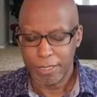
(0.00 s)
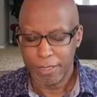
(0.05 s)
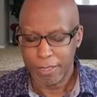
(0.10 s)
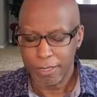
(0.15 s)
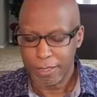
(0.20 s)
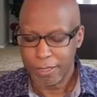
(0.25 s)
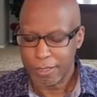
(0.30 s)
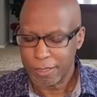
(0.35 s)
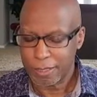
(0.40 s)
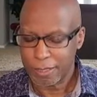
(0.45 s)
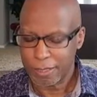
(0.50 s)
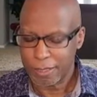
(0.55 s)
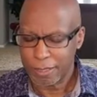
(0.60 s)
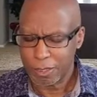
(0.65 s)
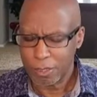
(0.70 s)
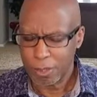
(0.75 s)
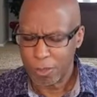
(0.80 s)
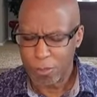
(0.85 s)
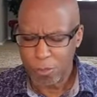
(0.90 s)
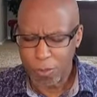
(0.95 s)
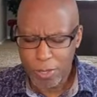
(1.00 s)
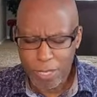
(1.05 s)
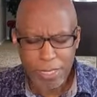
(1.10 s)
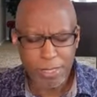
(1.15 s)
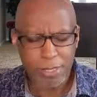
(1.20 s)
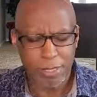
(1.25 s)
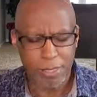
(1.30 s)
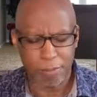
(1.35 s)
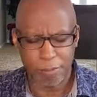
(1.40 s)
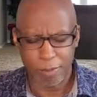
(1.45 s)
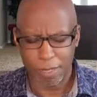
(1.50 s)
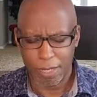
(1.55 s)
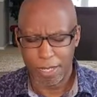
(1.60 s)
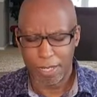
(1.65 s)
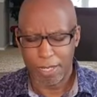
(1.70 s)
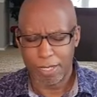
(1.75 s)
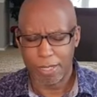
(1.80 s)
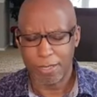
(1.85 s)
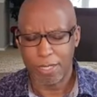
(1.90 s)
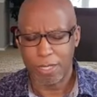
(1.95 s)
uh, your wisdom,
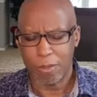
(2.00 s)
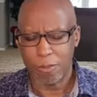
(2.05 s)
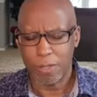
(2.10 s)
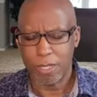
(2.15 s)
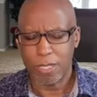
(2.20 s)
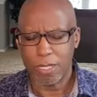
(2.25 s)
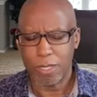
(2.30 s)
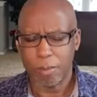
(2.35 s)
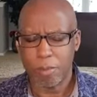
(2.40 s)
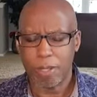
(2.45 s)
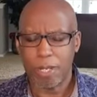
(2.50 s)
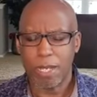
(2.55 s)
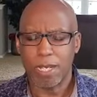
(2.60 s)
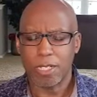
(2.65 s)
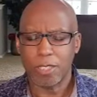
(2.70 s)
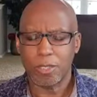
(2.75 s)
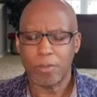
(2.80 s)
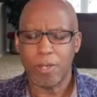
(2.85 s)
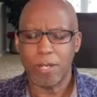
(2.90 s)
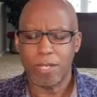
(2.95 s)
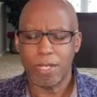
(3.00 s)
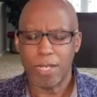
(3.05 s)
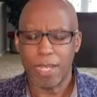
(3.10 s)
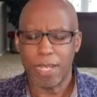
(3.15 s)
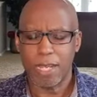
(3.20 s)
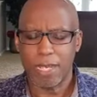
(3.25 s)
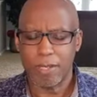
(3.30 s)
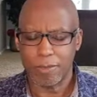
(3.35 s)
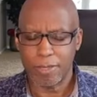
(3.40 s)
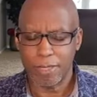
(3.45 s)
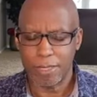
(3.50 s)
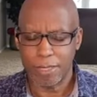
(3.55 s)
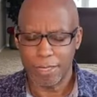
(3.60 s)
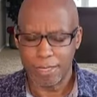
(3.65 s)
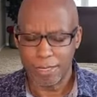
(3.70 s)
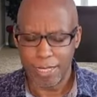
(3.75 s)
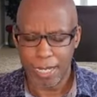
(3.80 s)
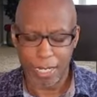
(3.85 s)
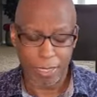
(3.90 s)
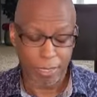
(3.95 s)
God, that yes. we can apply to our lives in
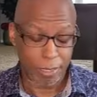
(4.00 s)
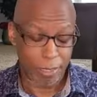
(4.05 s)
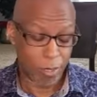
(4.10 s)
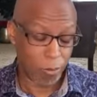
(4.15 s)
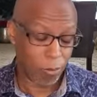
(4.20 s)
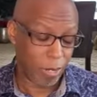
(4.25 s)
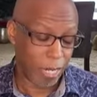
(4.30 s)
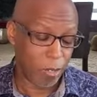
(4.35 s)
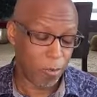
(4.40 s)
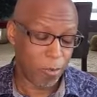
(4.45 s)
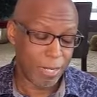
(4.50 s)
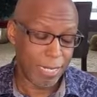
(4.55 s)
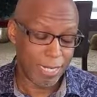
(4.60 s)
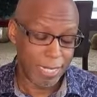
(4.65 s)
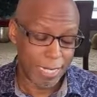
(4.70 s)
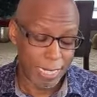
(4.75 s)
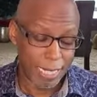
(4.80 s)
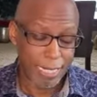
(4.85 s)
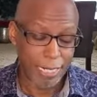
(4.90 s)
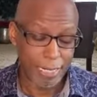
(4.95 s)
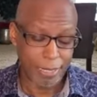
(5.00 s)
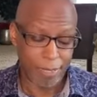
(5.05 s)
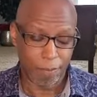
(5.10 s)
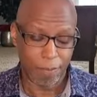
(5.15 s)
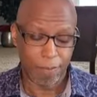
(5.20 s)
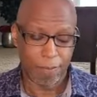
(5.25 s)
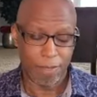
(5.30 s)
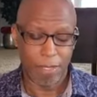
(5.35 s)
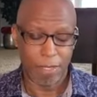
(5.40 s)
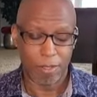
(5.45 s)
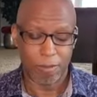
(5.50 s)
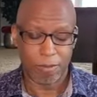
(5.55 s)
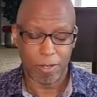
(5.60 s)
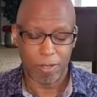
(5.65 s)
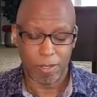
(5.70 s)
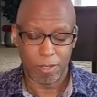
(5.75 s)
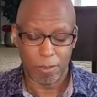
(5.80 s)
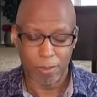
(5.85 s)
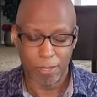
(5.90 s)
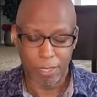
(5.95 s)
exactly the way we need it. And
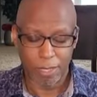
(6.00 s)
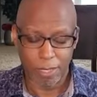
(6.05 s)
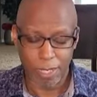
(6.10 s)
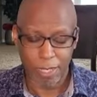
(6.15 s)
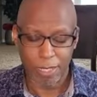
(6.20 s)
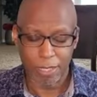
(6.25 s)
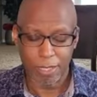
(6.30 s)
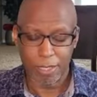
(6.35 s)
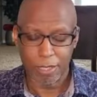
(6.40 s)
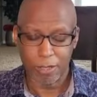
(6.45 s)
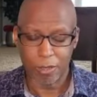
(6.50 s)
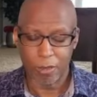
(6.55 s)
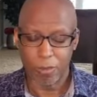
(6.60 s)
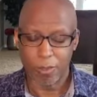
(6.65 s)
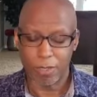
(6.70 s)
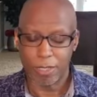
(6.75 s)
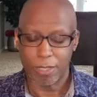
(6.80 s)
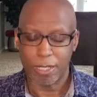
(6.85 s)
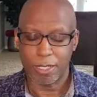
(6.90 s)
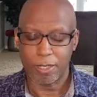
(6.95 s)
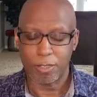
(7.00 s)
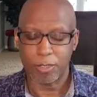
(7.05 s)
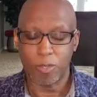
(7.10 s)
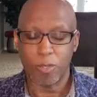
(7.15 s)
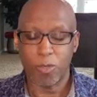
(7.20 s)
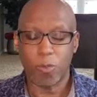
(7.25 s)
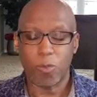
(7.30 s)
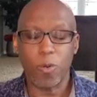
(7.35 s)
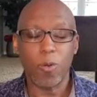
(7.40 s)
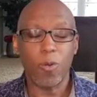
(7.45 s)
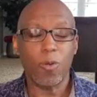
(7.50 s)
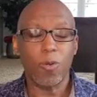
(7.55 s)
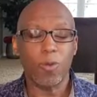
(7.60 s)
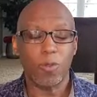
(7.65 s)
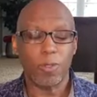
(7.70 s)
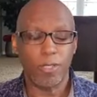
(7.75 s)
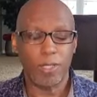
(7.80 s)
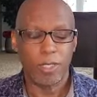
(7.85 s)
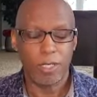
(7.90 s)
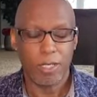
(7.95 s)
Father, we thank you, Lord, that your
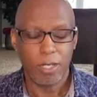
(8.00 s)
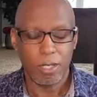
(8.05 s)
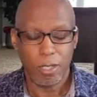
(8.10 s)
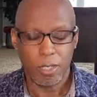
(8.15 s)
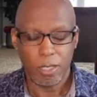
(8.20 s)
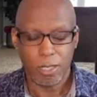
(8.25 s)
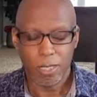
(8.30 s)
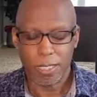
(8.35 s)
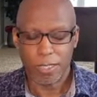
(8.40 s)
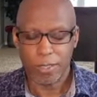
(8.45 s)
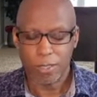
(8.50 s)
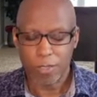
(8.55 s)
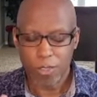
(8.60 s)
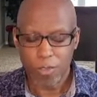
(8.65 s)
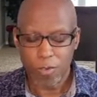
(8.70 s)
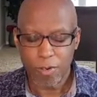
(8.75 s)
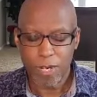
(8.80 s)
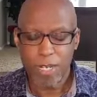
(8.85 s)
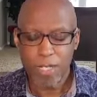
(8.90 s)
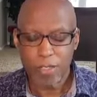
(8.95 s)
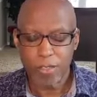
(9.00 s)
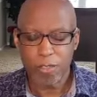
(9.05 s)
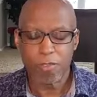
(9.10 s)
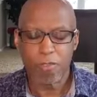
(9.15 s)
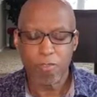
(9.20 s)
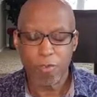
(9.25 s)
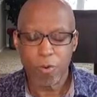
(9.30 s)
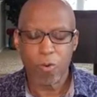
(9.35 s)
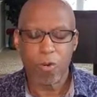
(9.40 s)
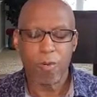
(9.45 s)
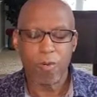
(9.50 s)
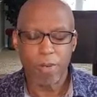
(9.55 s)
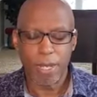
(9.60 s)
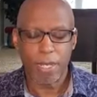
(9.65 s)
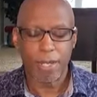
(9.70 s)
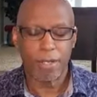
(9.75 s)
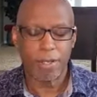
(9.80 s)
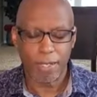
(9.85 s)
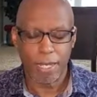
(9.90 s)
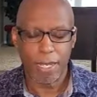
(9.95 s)
word can transform
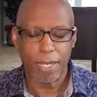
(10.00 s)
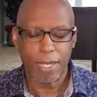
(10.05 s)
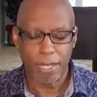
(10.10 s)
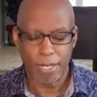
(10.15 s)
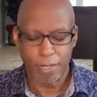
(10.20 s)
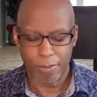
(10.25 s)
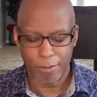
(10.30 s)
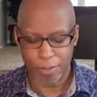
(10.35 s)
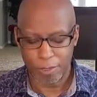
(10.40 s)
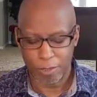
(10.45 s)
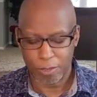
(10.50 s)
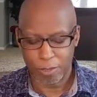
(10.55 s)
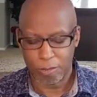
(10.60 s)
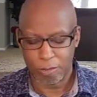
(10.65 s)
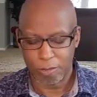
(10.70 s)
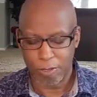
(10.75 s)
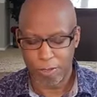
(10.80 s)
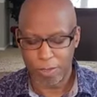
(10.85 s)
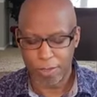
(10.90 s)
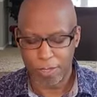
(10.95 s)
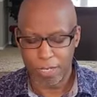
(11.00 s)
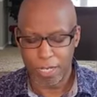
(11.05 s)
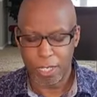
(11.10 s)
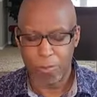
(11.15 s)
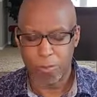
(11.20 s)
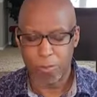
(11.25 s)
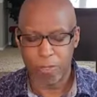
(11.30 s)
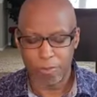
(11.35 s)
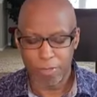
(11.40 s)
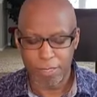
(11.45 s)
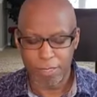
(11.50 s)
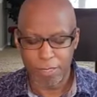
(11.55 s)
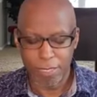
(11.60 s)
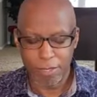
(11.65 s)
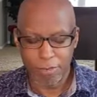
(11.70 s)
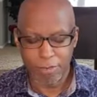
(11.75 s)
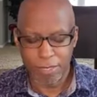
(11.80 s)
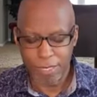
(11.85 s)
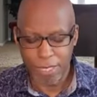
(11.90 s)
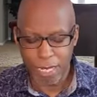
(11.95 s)
our lives. Yes, and so, Father, Father God, we
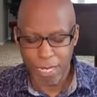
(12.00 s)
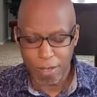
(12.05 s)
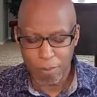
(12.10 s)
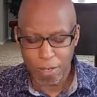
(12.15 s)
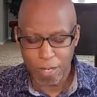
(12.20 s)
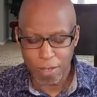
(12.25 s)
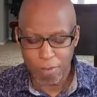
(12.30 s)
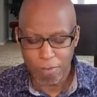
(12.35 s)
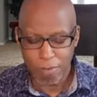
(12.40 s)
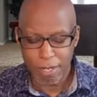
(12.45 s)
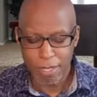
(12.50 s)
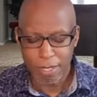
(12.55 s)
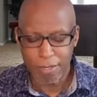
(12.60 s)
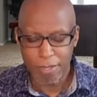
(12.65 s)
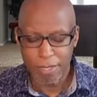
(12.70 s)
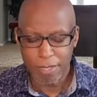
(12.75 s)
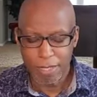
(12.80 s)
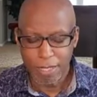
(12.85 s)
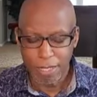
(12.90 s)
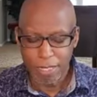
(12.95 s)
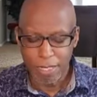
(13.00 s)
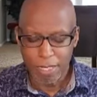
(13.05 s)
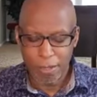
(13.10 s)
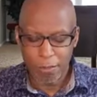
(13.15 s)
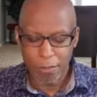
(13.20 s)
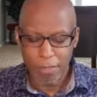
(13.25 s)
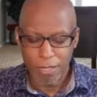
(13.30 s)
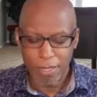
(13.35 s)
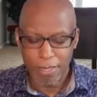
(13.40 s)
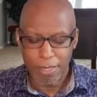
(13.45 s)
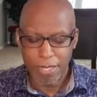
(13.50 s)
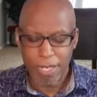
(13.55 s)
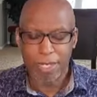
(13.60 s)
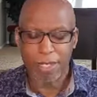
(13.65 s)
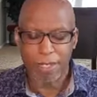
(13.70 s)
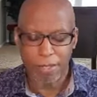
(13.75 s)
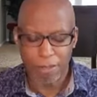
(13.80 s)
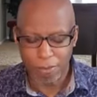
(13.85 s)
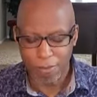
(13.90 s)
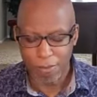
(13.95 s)
receive you. it now by faith, and we
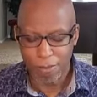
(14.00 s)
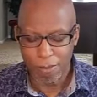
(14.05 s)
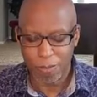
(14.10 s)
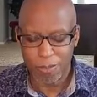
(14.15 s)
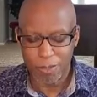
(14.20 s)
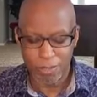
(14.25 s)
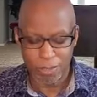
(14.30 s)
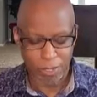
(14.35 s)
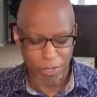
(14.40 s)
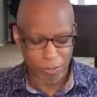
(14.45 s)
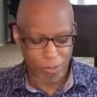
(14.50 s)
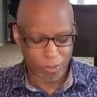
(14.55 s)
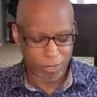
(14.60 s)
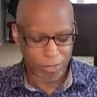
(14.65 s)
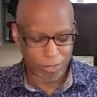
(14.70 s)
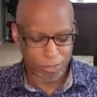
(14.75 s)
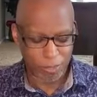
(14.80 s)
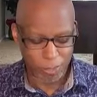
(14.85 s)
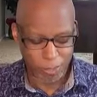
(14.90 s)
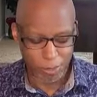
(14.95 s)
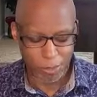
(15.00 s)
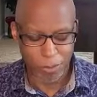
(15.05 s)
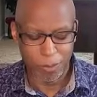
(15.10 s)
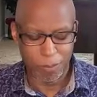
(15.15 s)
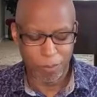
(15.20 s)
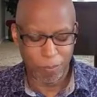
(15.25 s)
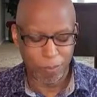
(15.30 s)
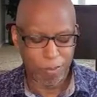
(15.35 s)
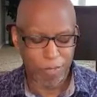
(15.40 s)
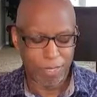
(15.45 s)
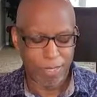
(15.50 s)
thank you for what you're going to do